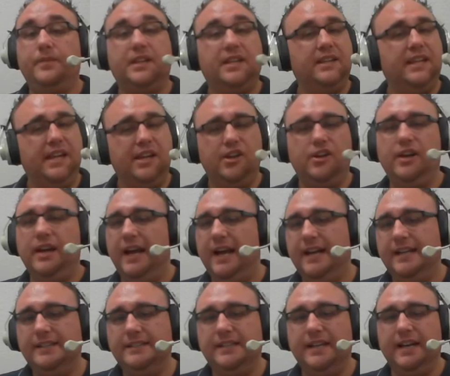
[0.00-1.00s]
Thank you
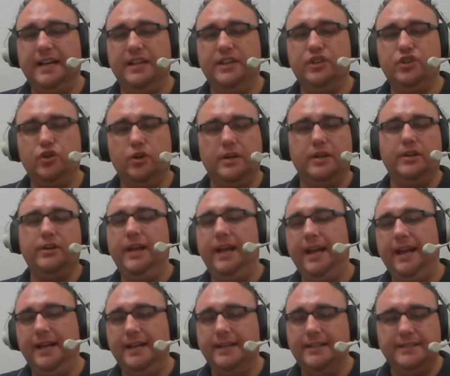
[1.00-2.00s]
guys, and enjoy your
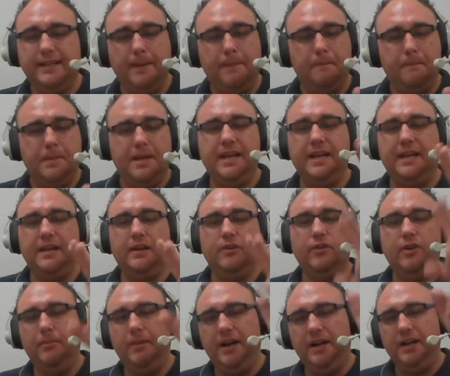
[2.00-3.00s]
day. It's MP
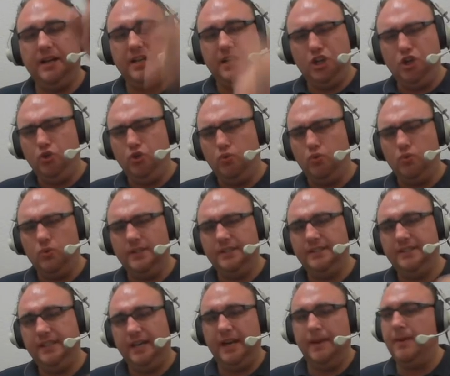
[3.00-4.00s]
reminding you,
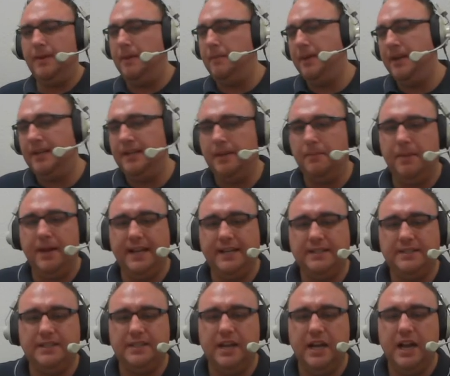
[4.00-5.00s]
it's not about being the
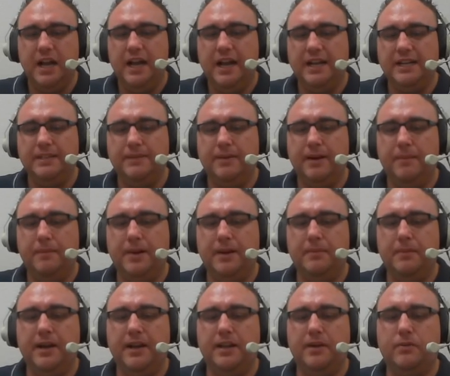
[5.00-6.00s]
best. It's about being
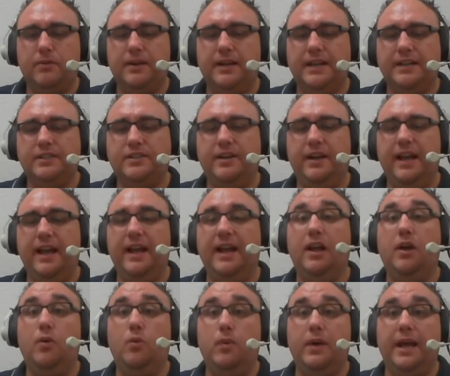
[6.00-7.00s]
better than we were yesterday.
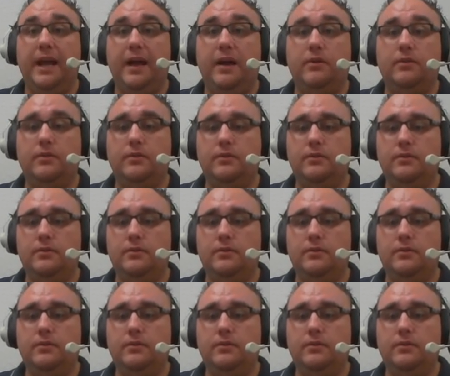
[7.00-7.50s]
We out.